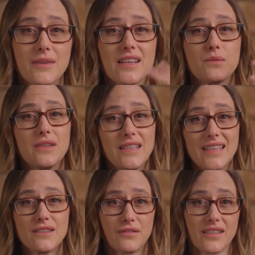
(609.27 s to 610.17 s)
Because we
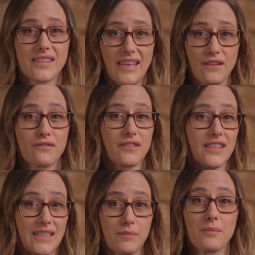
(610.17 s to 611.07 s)
need to feel safe for
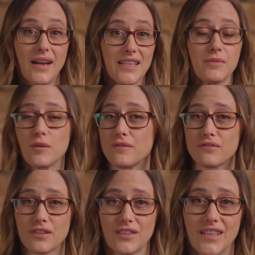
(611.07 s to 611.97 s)
the deeper mind to be open
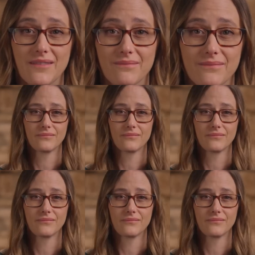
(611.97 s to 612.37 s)
for learning.